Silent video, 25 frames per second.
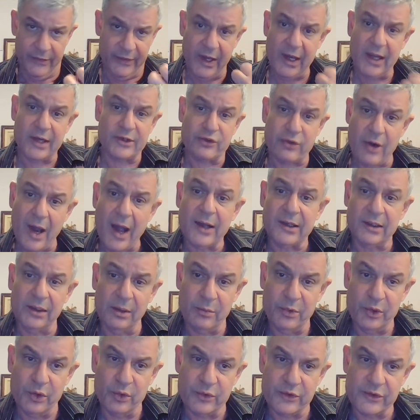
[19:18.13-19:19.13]
attract
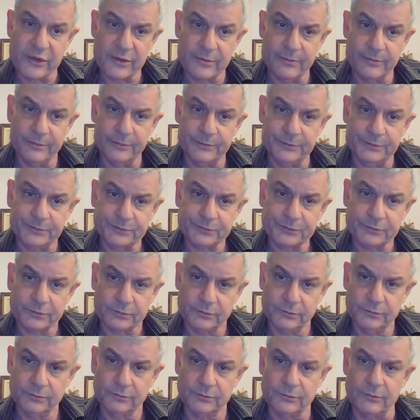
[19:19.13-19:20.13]
abuse.
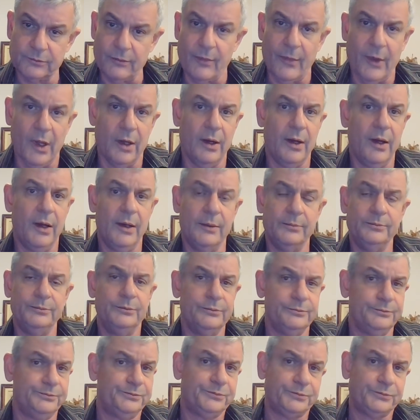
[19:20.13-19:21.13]
For